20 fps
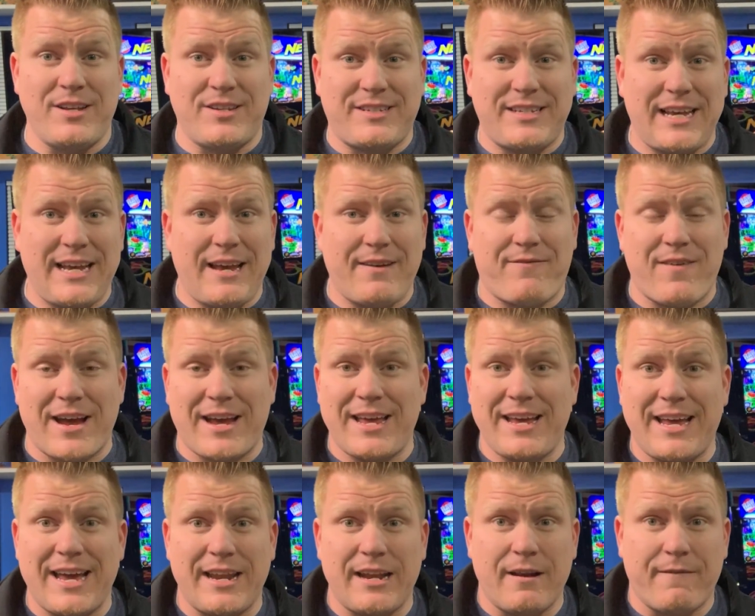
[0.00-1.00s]
to see if I
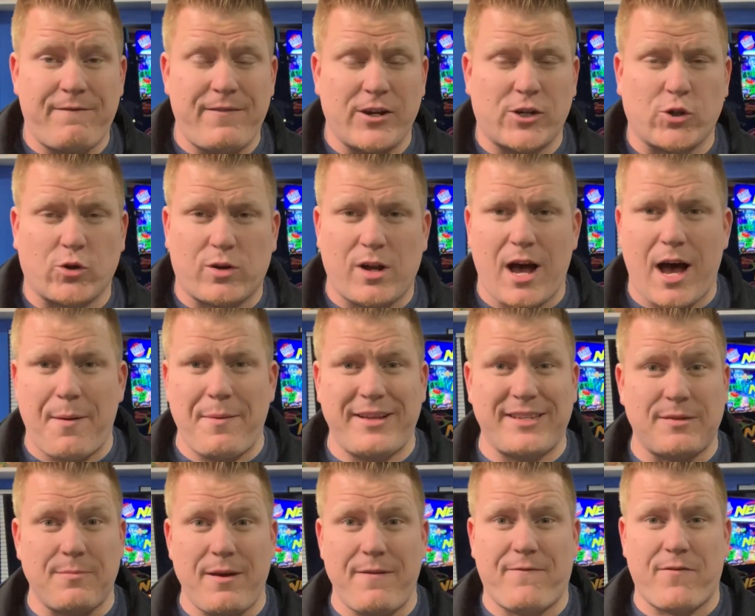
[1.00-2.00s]
can get an official
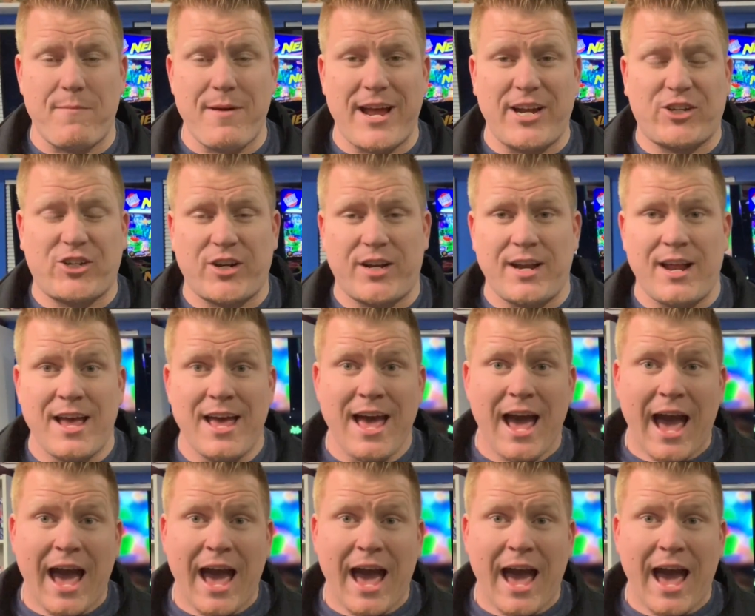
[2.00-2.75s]
comment, some information,